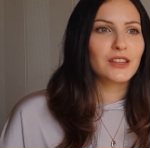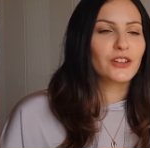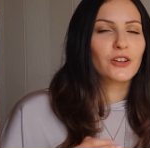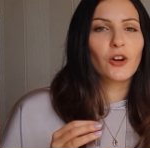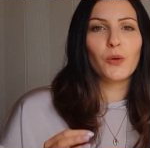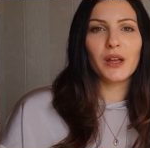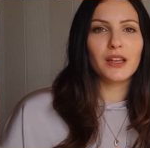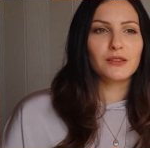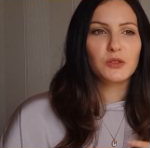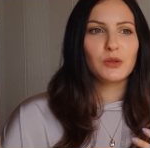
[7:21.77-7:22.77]
they're
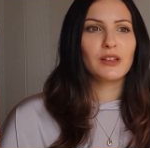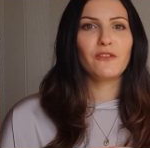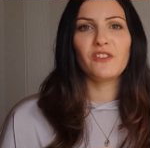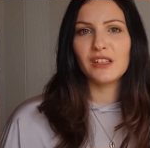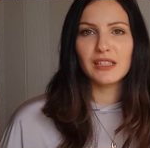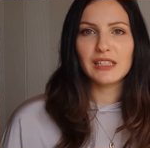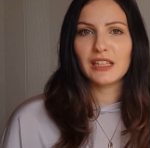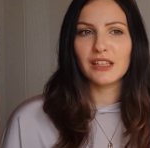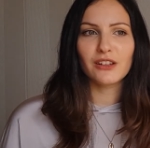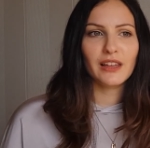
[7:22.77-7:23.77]
going to
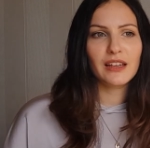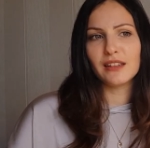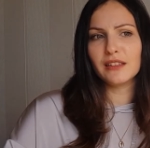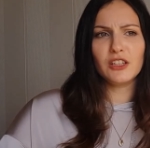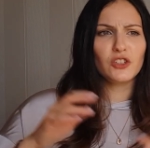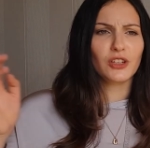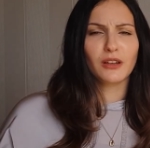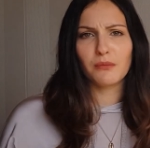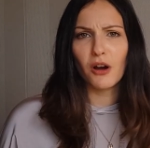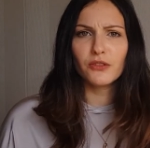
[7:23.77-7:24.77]
infinity. They're like
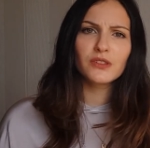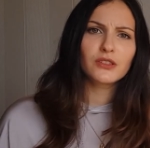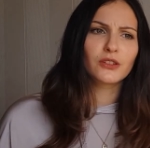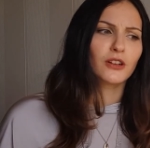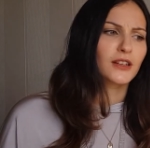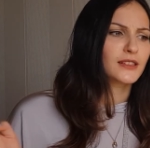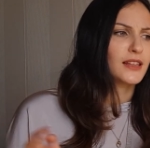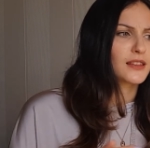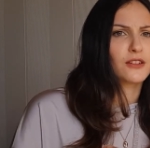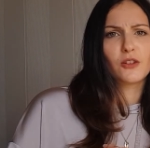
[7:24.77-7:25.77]
unleashing a monster. It's
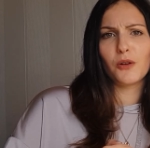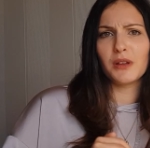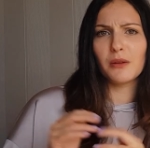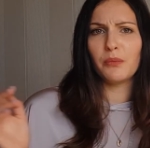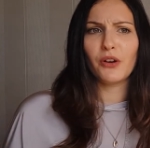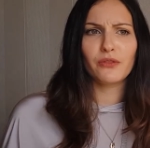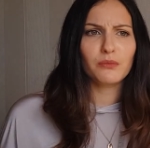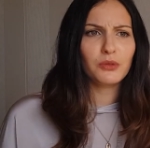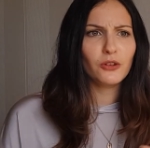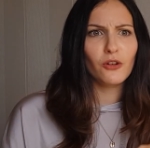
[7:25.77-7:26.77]
like they're going above
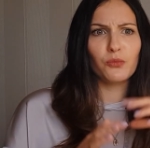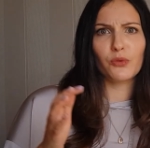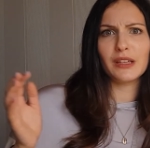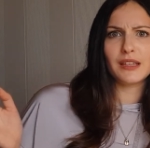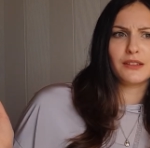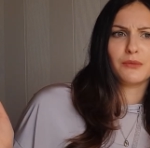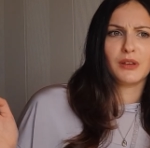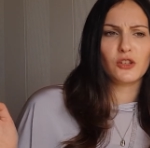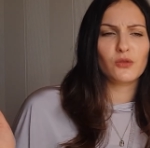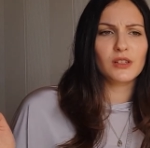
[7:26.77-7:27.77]
and beyond, breaking the
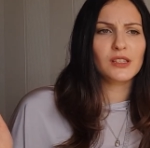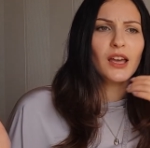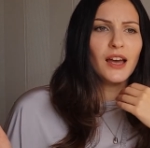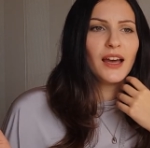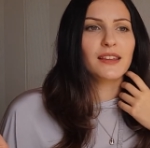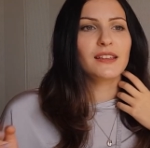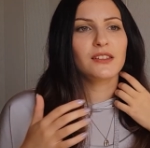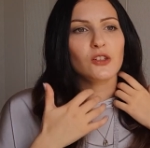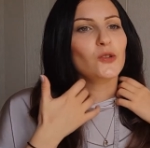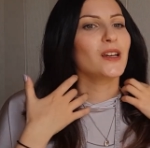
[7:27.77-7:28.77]
Matrix. I think
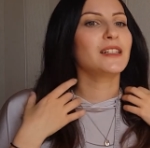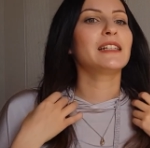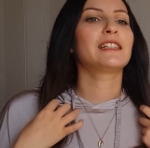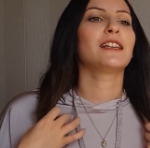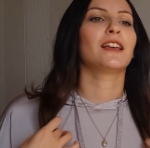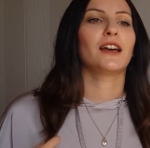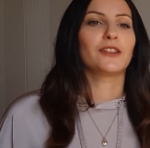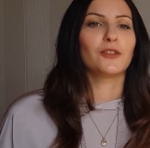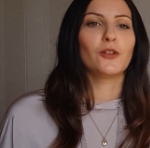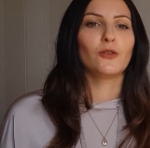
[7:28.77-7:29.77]
they're trying to say
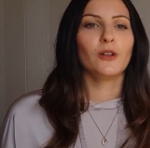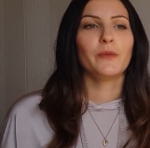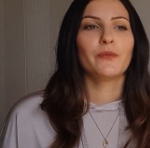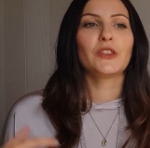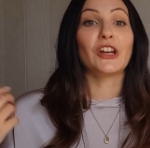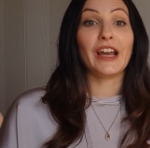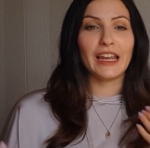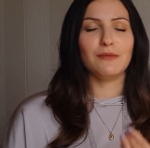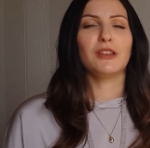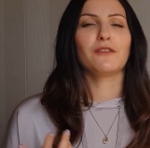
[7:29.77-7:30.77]
that, you know, they're
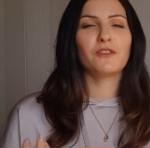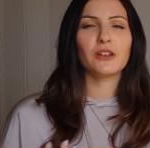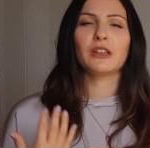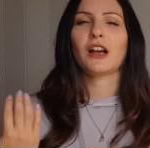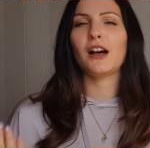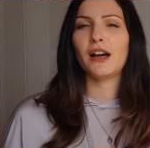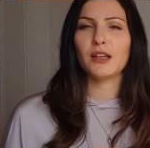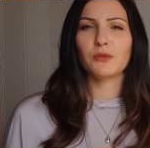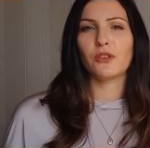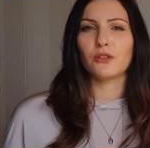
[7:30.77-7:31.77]
aiming very
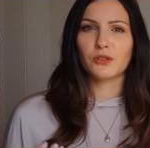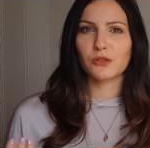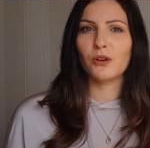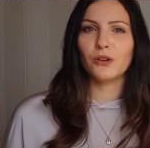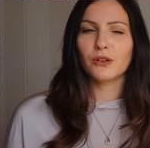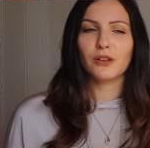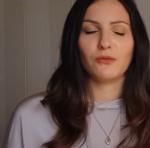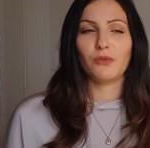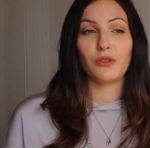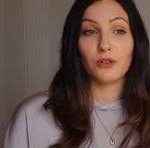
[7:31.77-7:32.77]
high with their song
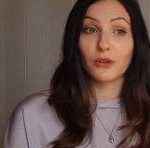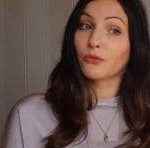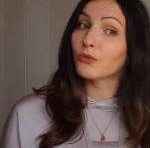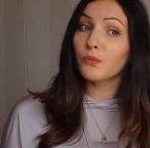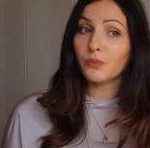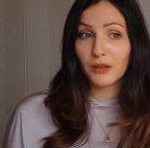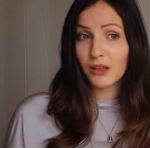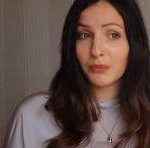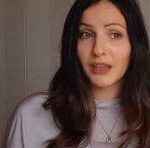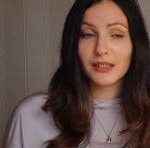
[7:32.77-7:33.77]
and with their group,
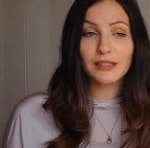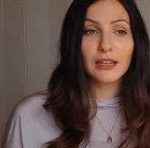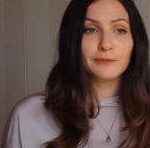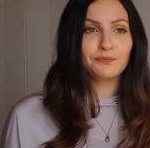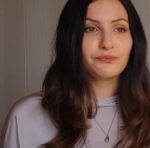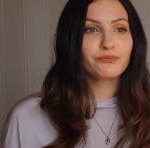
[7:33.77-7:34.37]
I'm guessing,